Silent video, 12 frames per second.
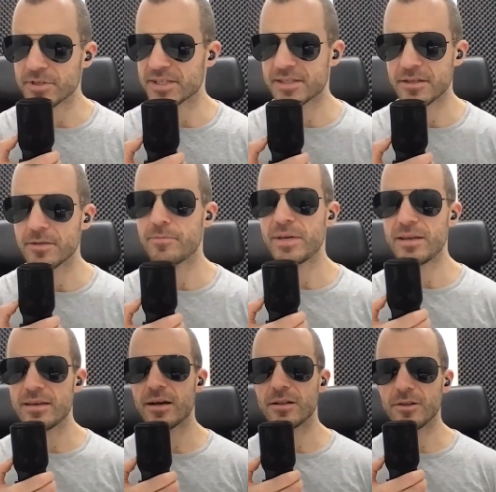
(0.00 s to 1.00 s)
will still
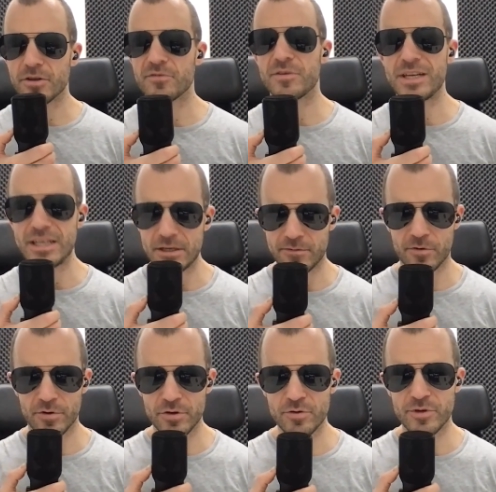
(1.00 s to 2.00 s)
be a lot of need
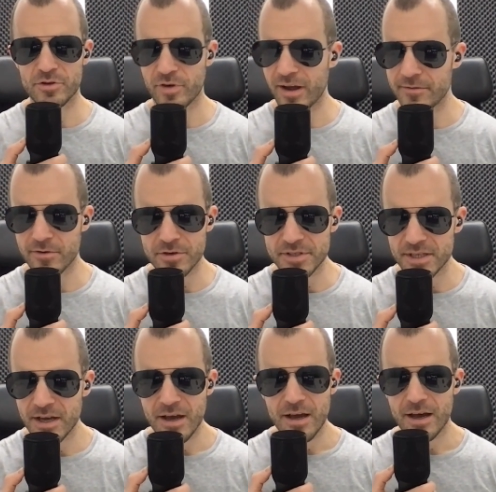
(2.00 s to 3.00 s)
for human drivers.
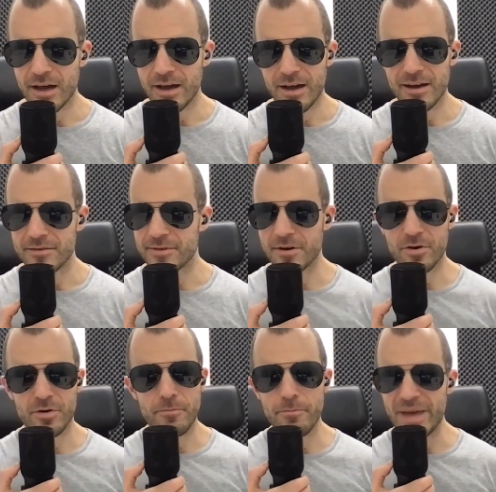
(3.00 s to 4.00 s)
Uh, there
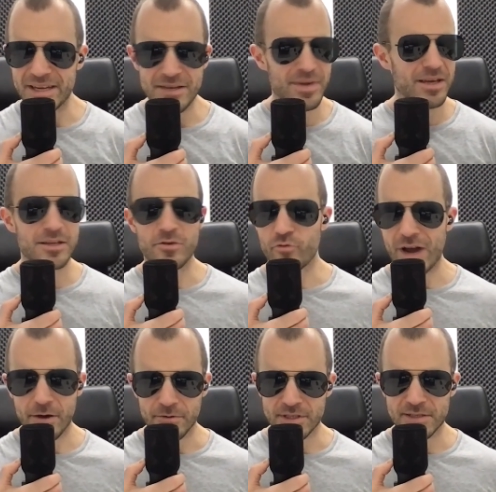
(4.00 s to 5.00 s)
are many, many
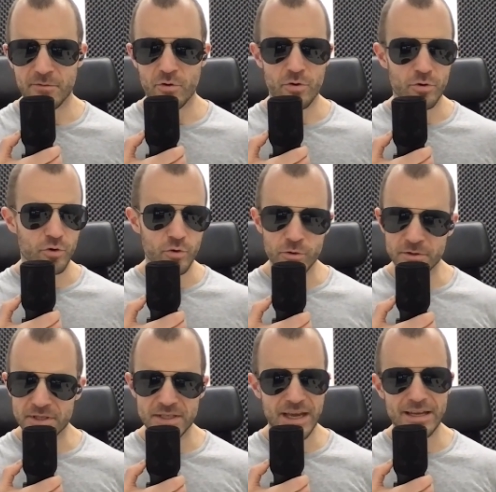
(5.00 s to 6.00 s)
routes yeah. for
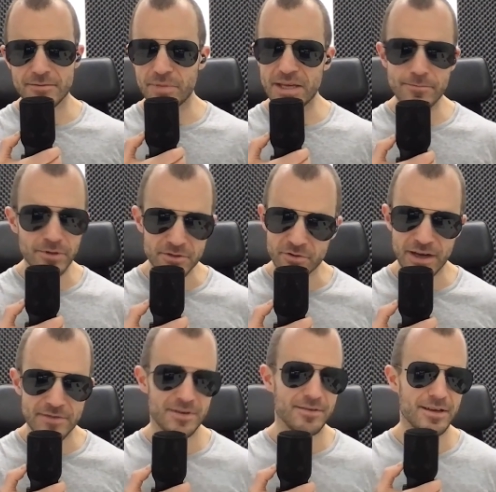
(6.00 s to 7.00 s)
goods and people
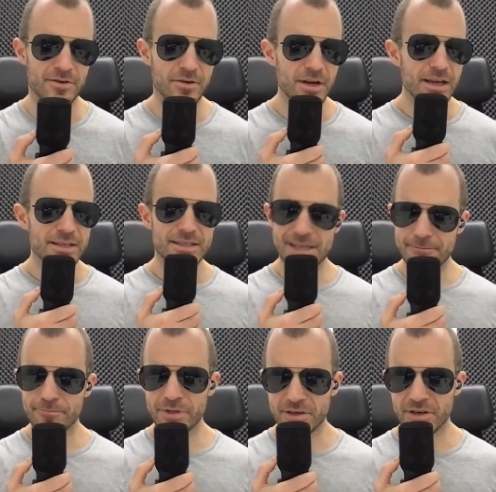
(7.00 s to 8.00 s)
driving that are
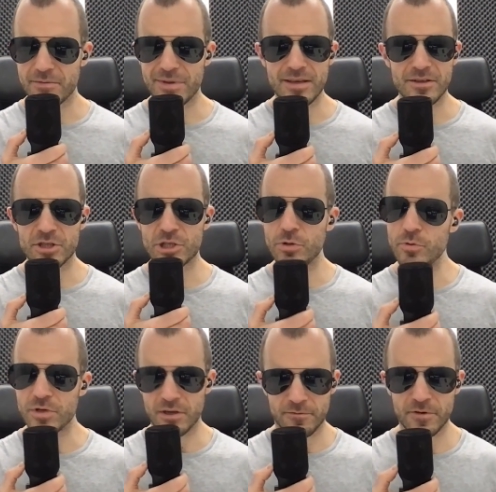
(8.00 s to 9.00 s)
simply going to be
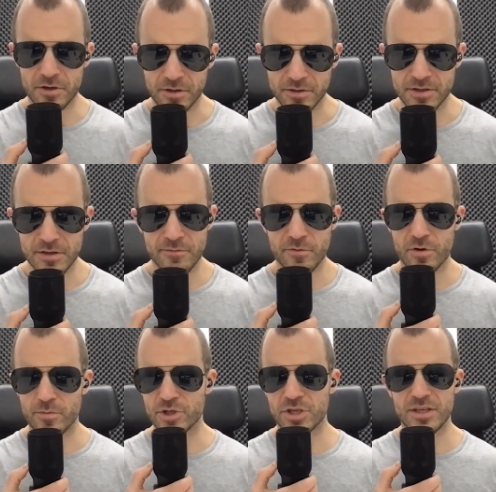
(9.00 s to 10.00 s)
too difficult
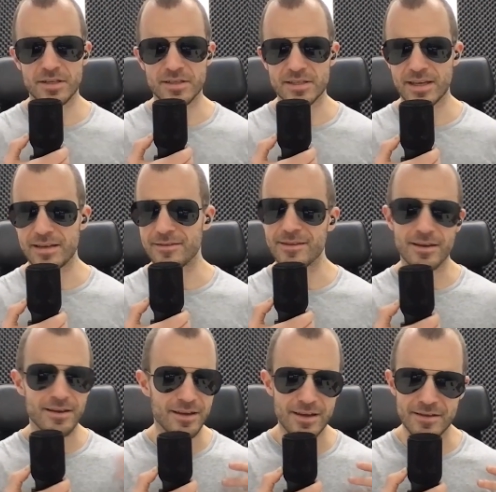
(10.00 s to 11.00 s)
for machines in
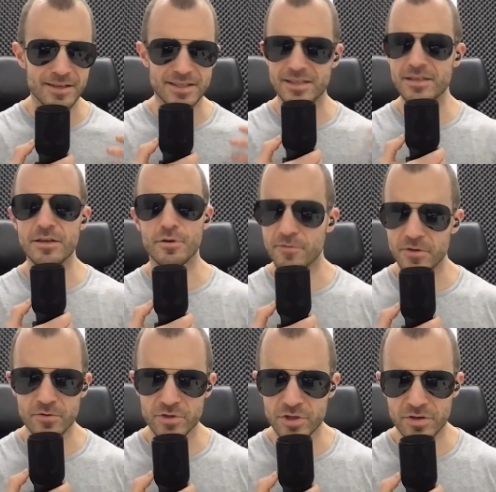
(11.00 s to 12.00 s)
the in this near
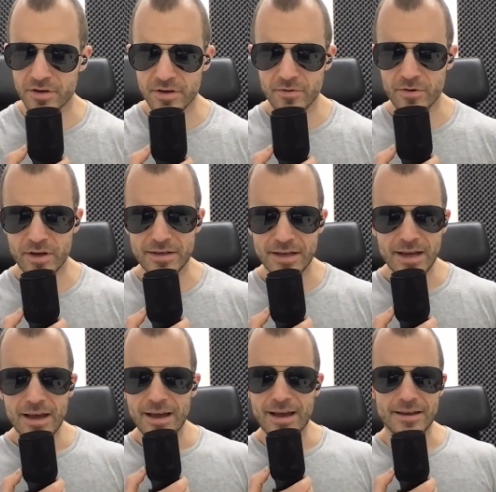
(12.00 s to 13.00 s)
future, right? Yeah.
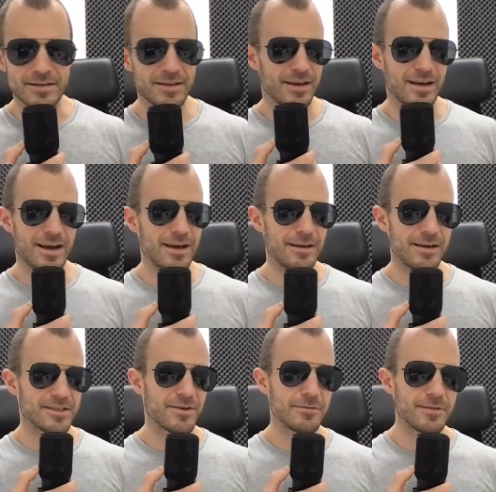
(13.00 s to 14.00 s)
And uh, yeah. I,
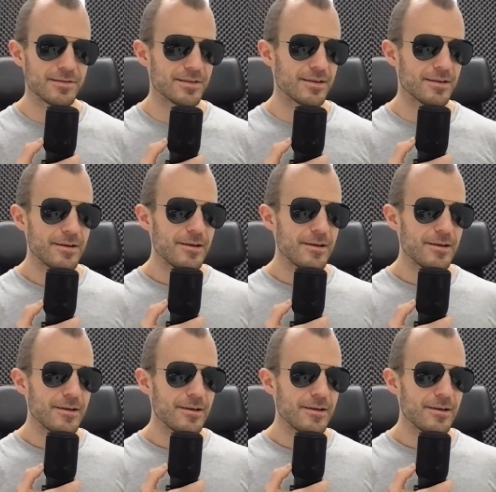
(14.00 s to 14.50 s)
so I think the